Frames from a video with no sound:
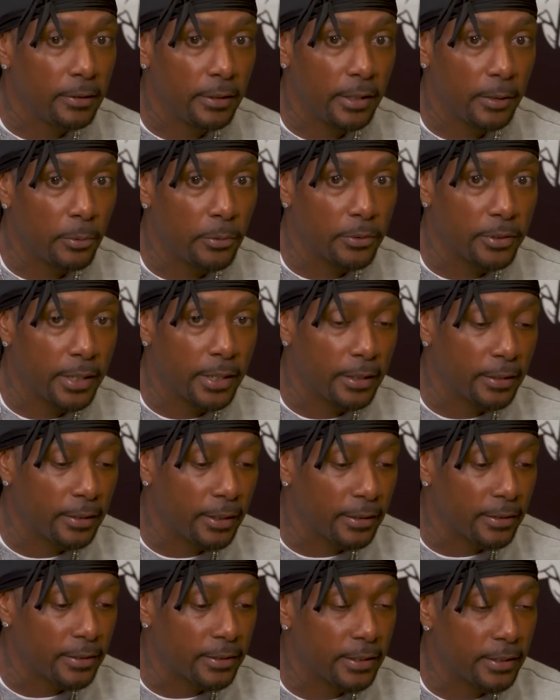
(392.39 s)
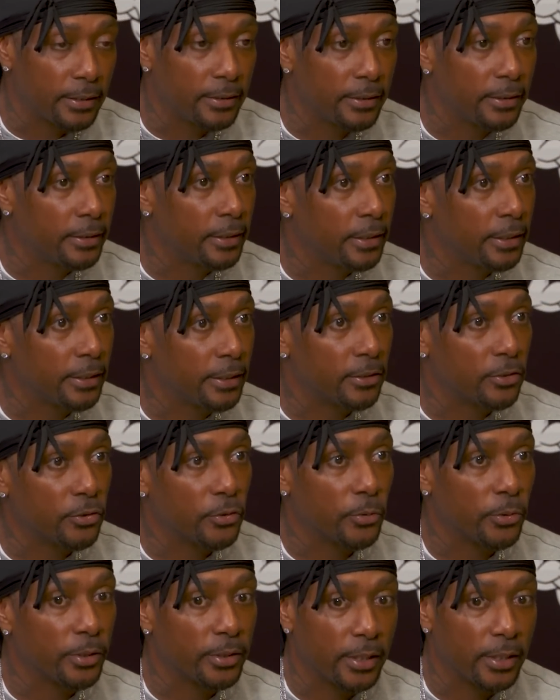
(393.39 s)
Yeah, we was kind of like settling
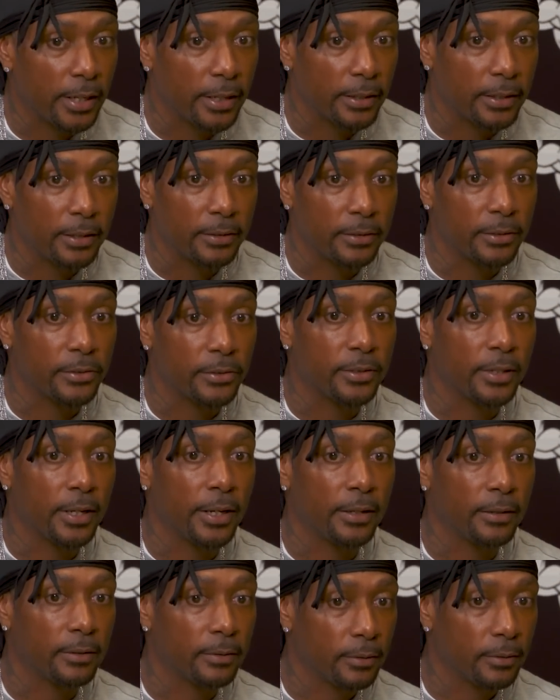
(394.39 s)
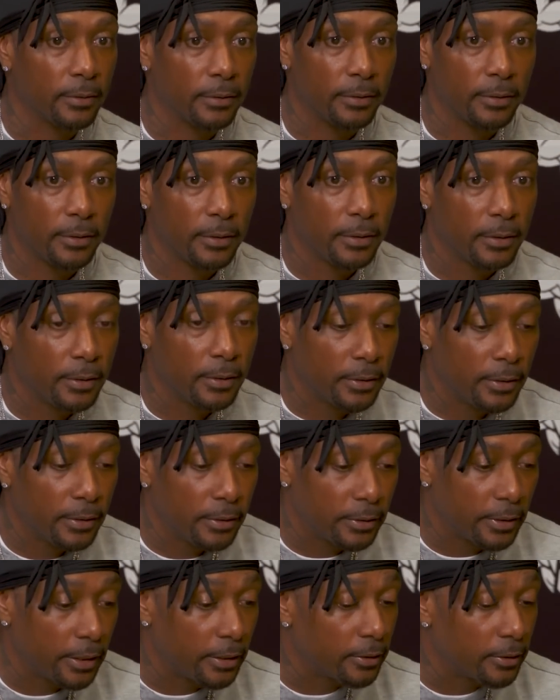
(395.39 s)
into it, like, and just like
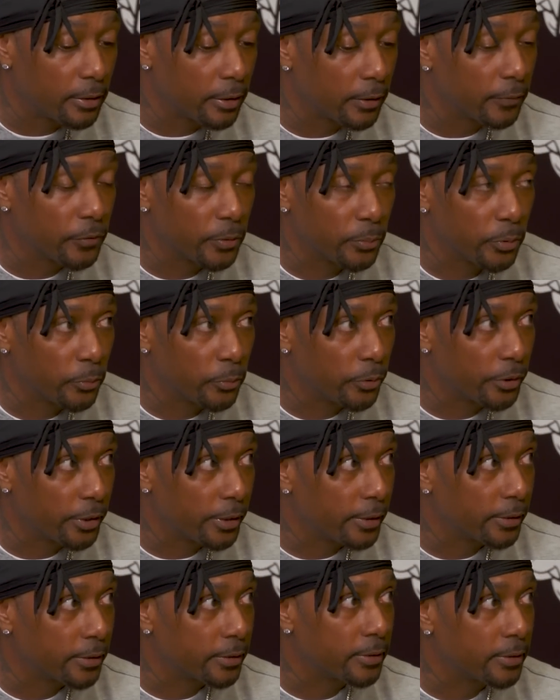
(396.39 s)
getting comfortable with it at the